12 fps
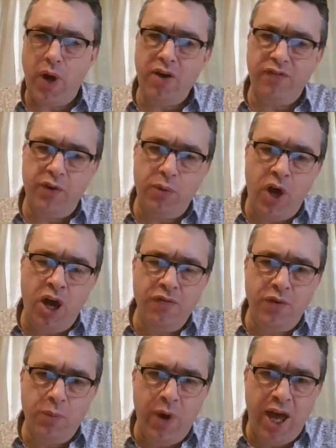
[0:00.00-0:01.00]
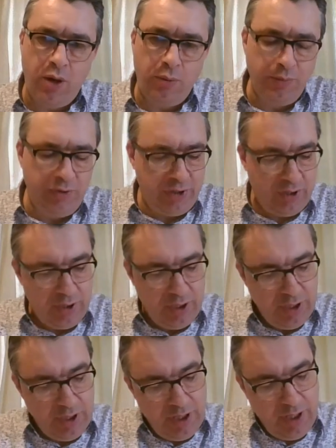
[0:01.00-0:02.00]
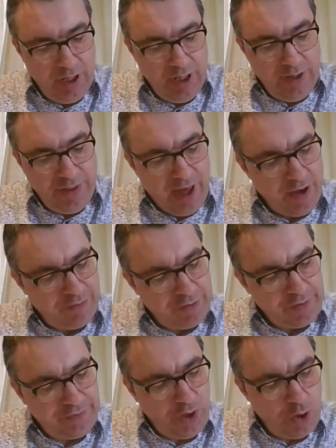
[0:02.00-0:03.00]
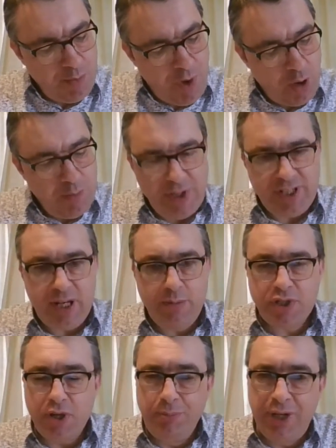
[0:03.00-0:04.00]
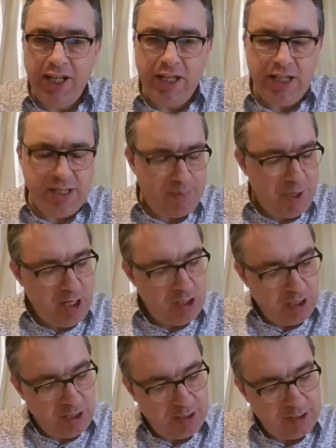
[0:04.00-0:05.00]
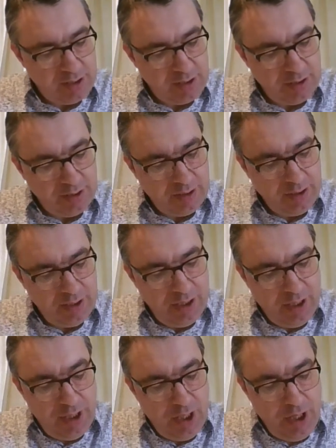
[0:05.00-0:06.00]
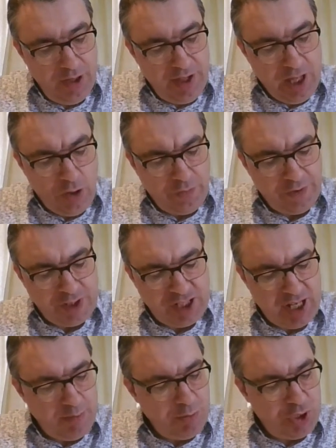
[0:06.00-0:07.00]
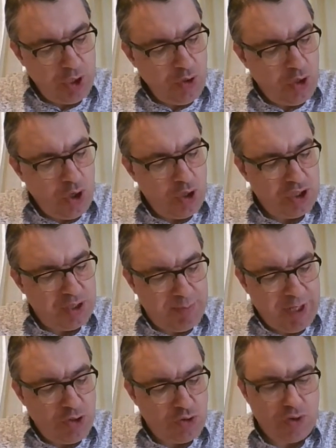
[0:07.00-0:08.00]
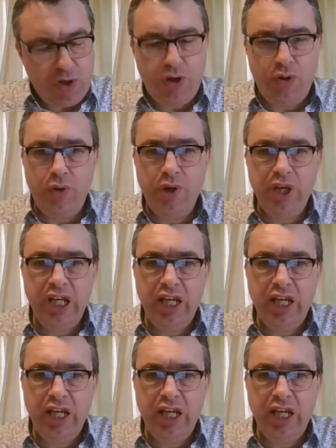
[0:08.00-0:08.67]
overwhelmed that for a few moments he was completely speechless. The offer seemed too good to be true.